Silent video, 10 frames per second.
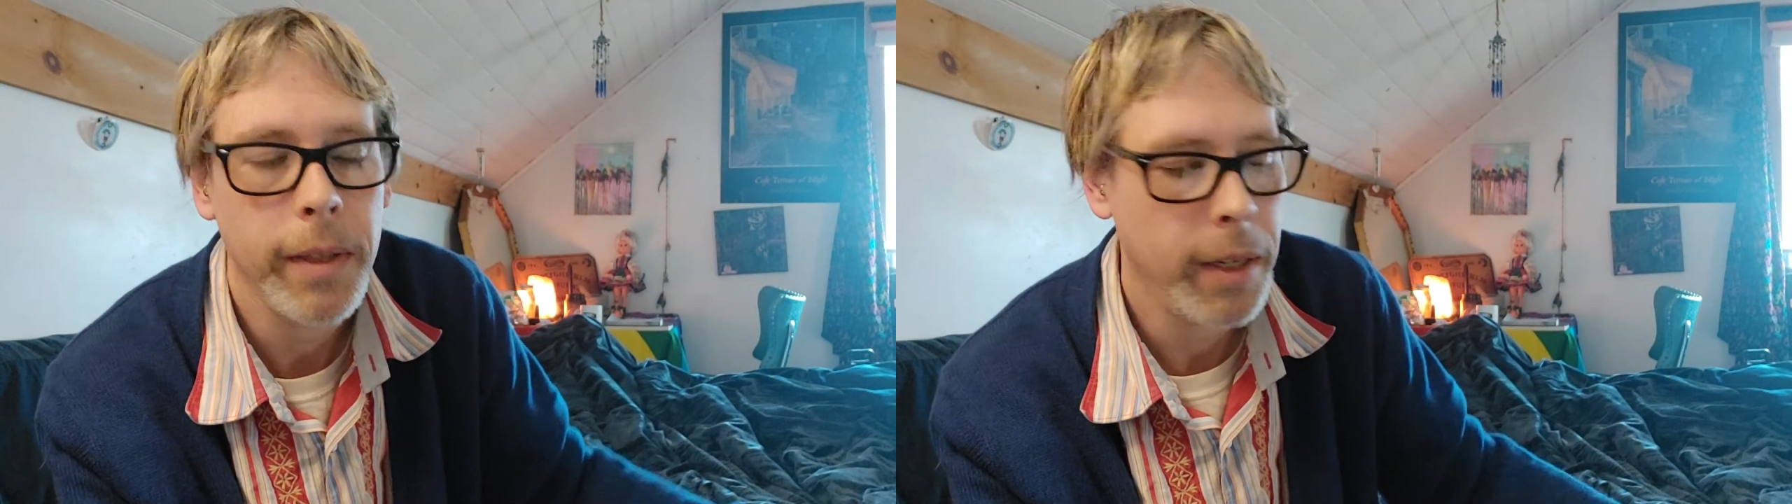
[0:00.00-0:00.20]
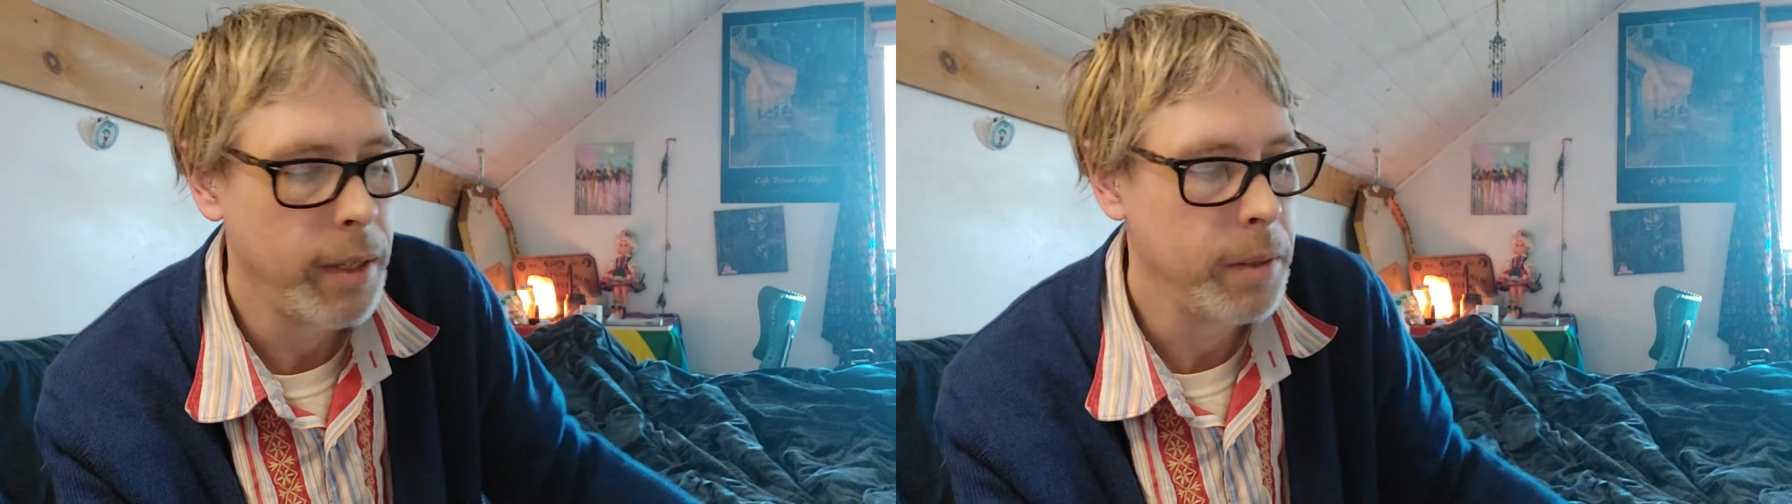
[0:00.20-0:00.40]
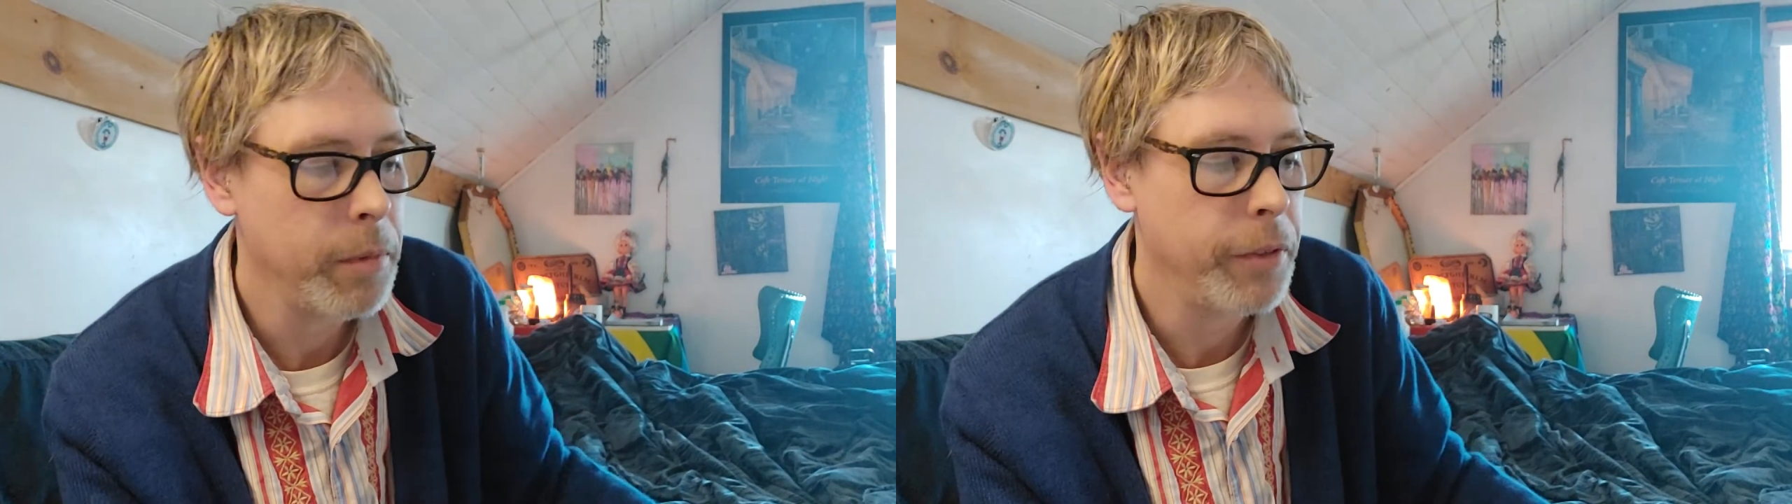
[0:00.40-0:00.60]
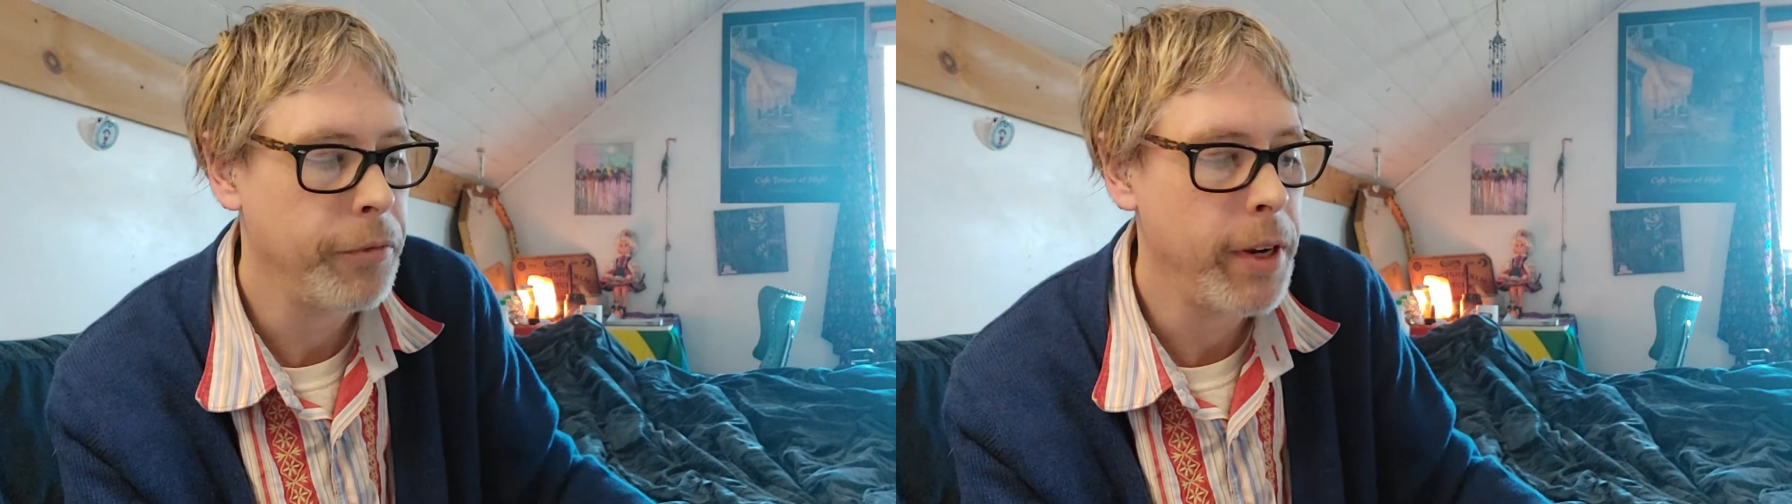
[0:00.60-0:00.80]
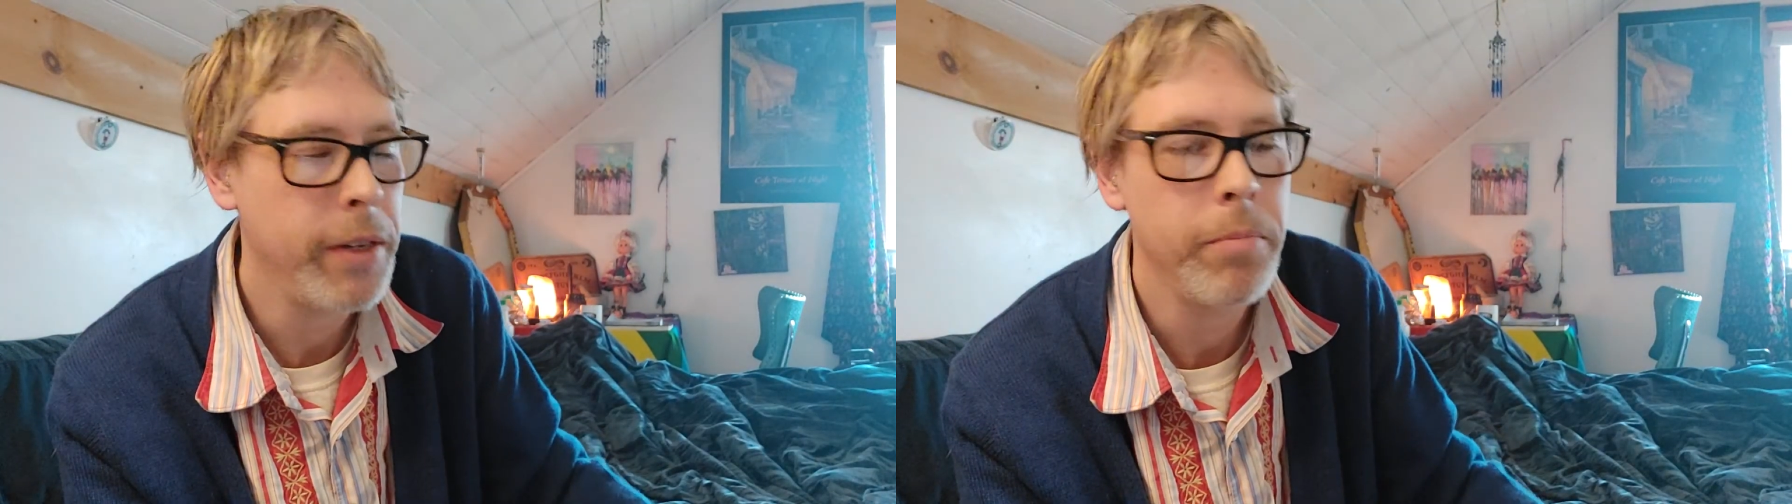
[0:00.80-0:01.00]
a
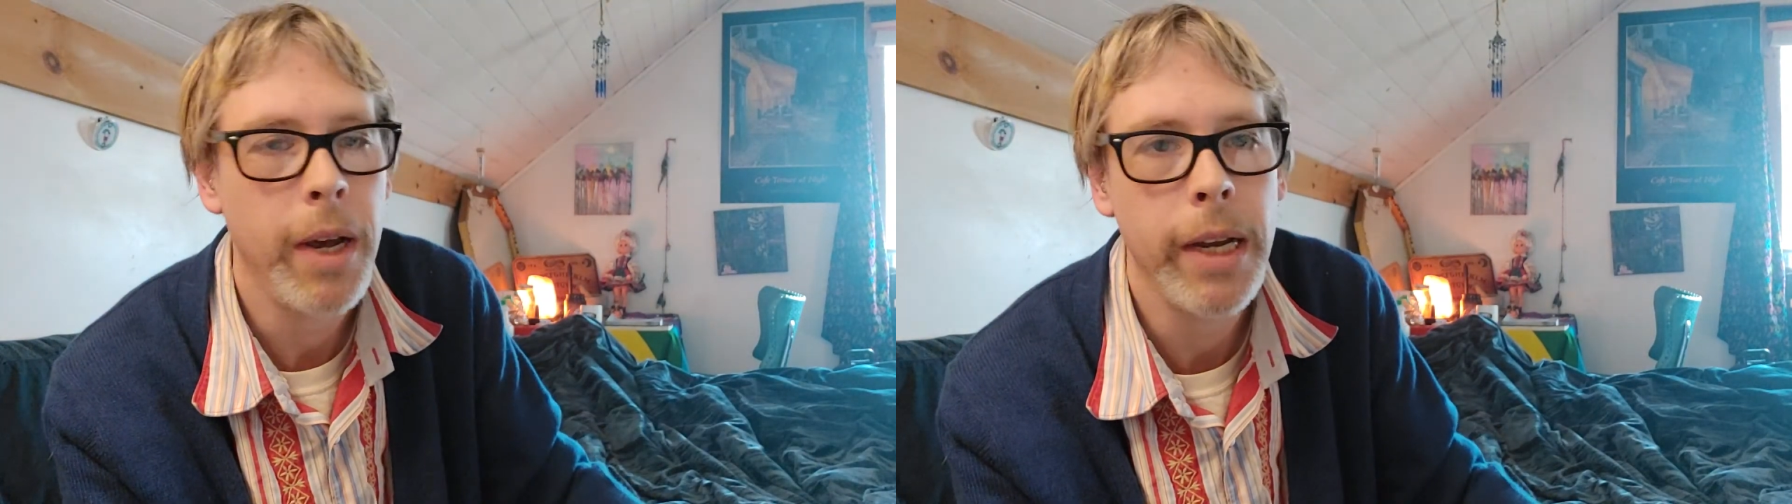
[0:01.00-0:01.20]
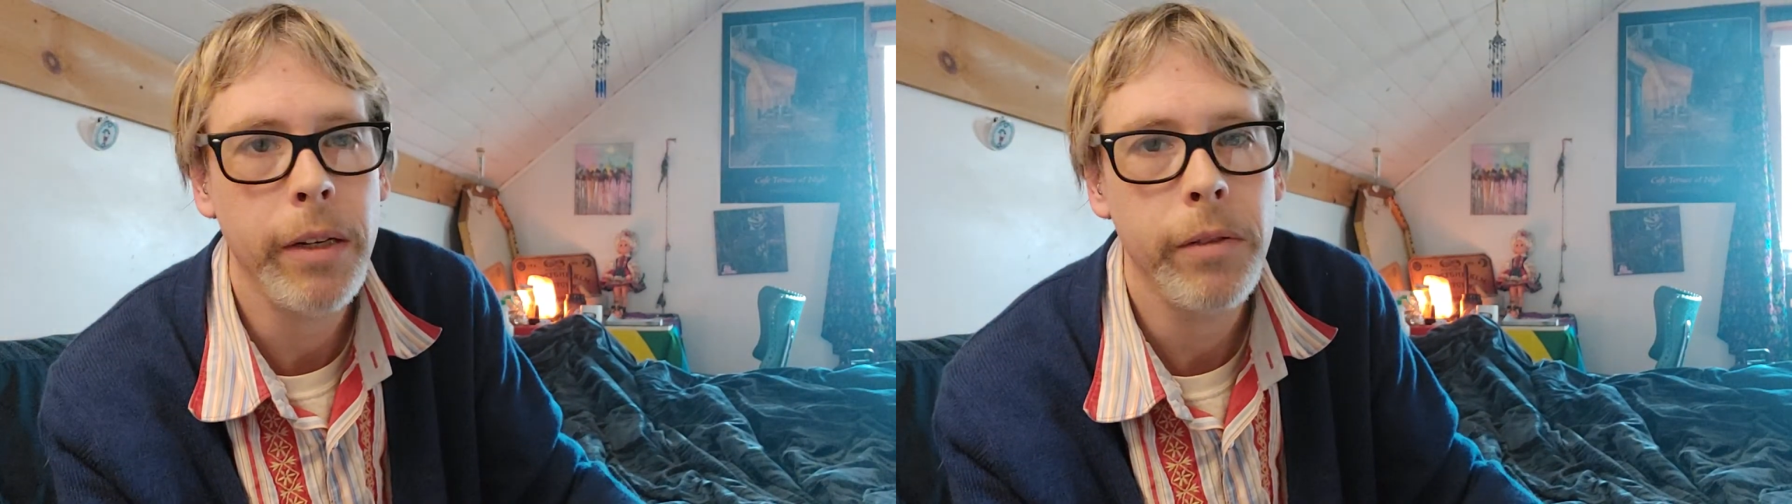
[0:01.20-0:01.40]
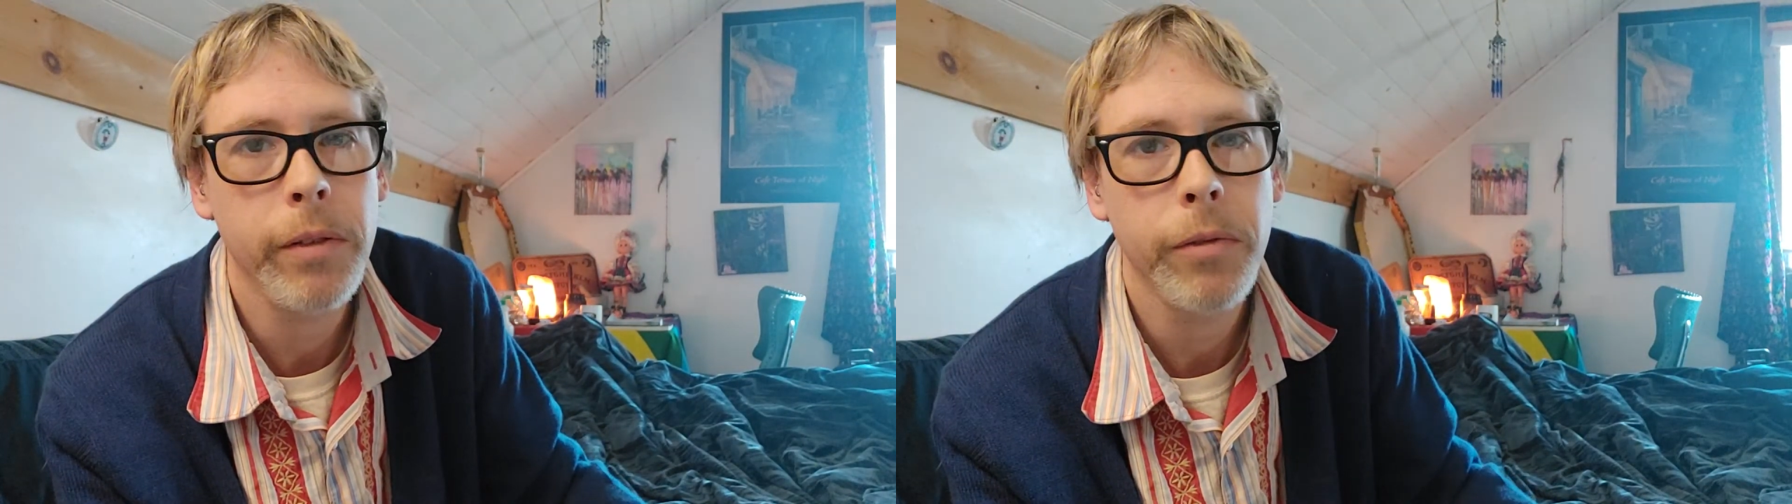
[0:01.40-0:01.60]
friend of mine,